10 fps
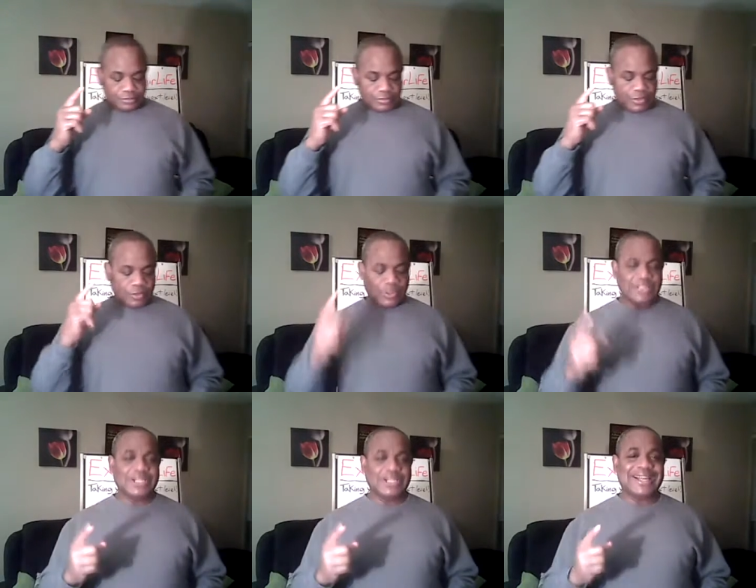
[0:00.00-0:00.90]
one
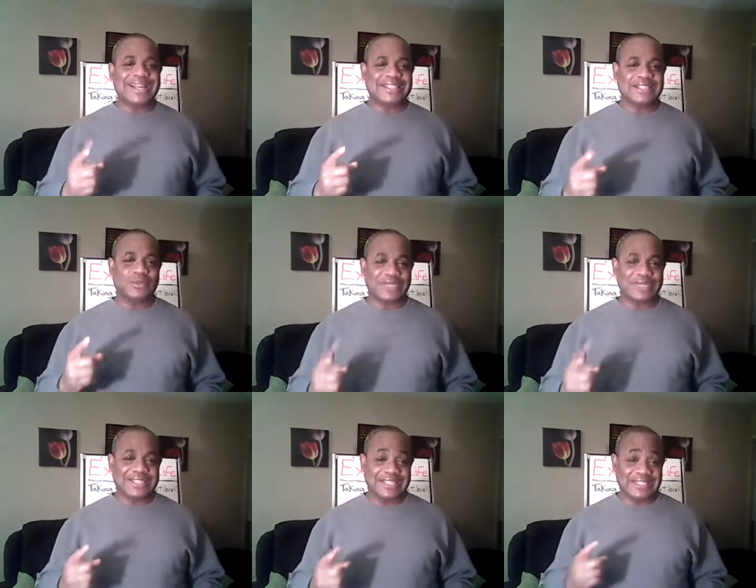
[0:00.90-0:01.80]
you ask with
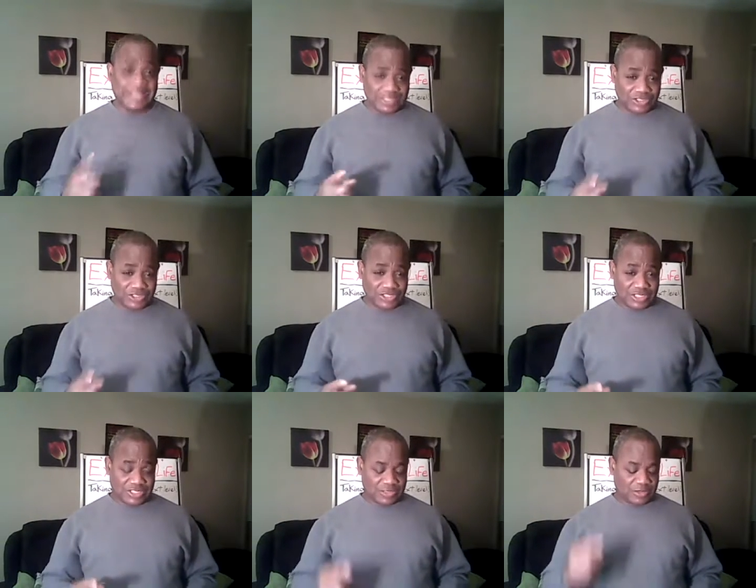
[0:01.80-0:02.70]

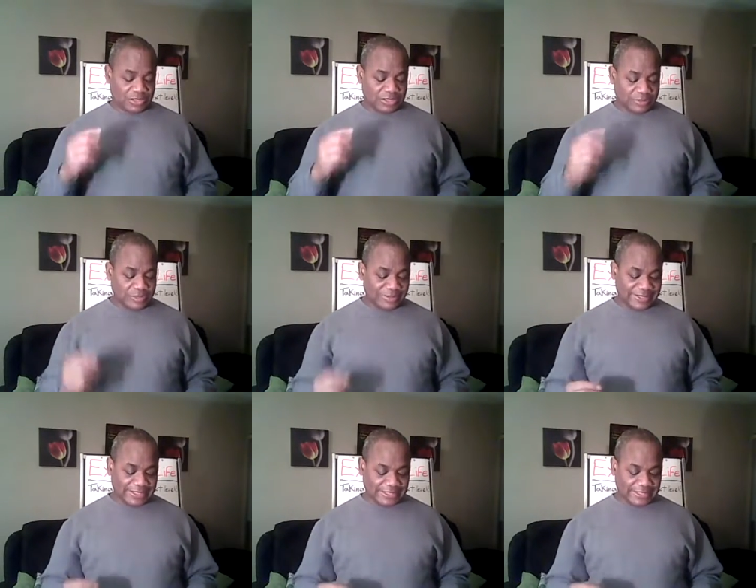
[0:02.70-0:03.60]
intelligence what i mean by
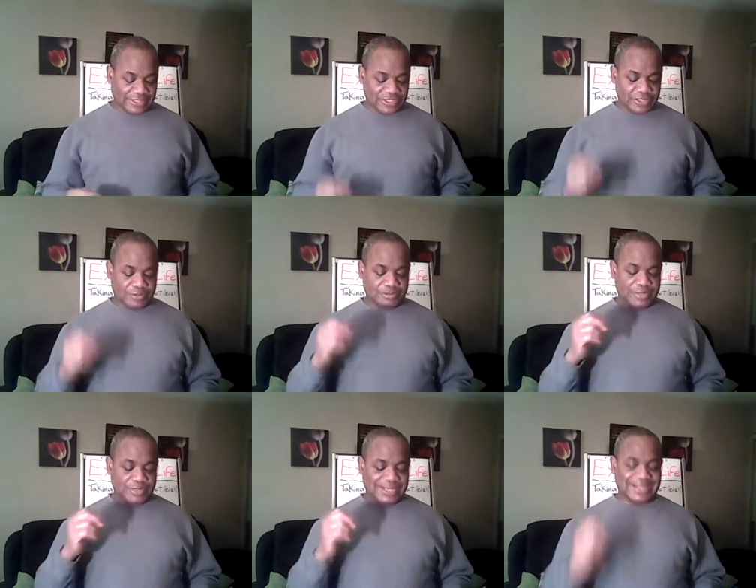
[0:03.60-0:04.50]
that is you be
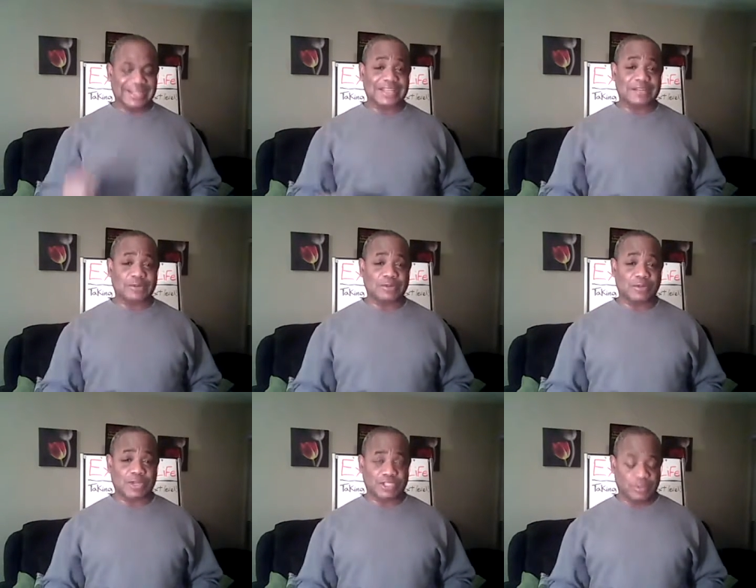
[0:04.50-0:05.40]
clear about
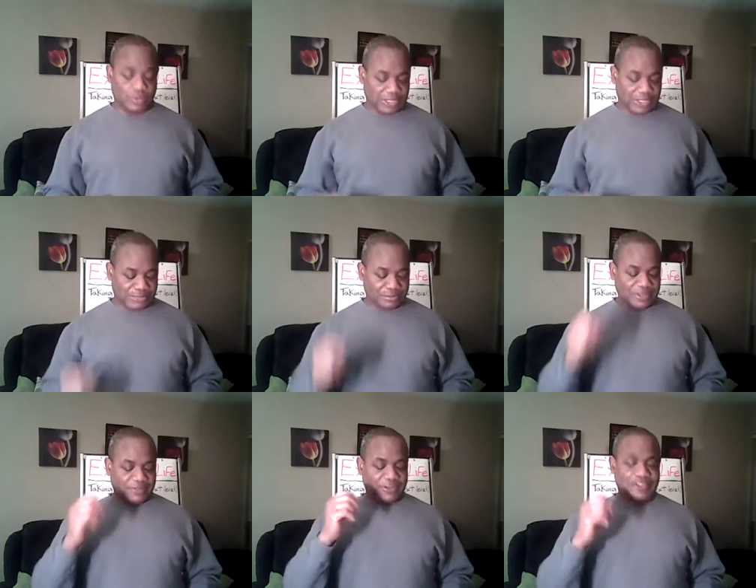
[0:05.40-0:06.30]
what you want be
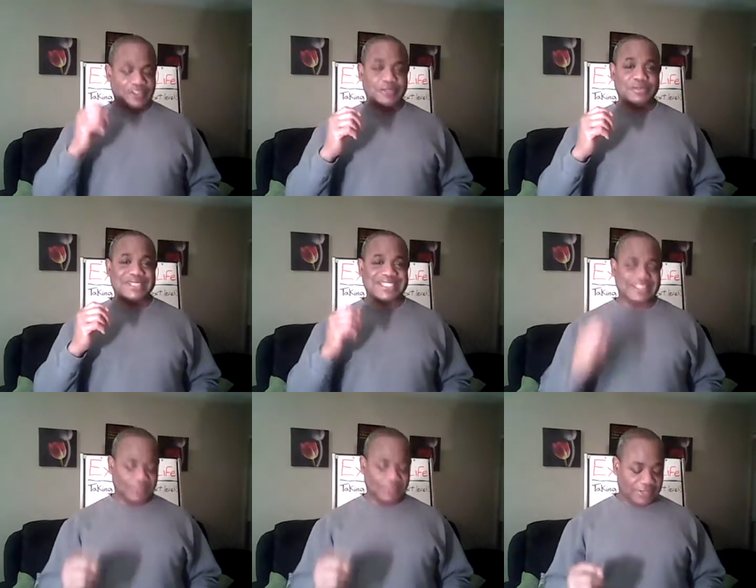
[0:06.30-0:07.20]
very
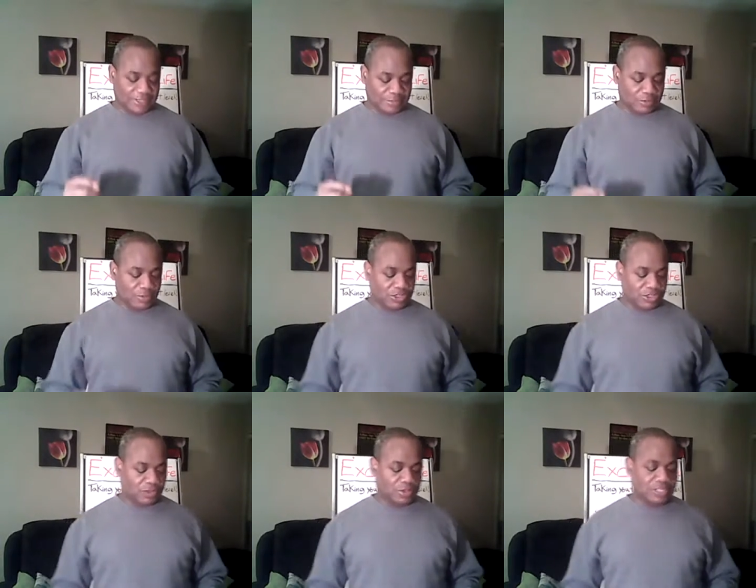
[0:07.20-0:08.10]
specific about what you
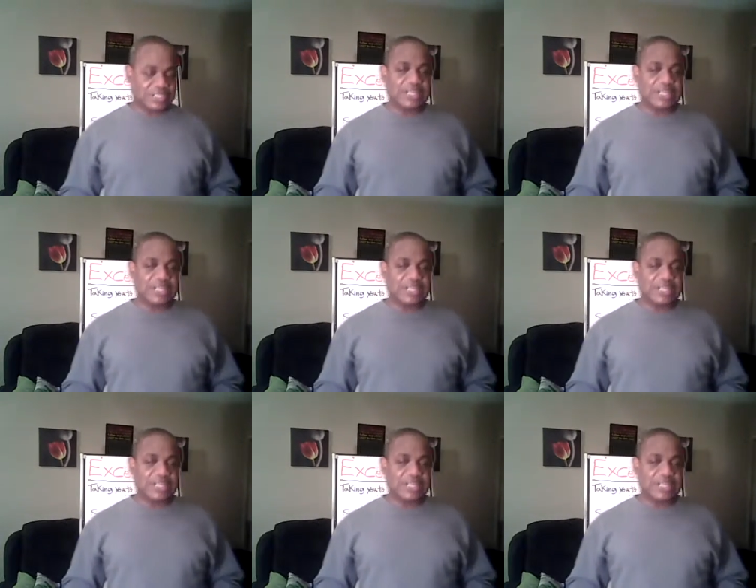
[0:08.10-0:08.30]
want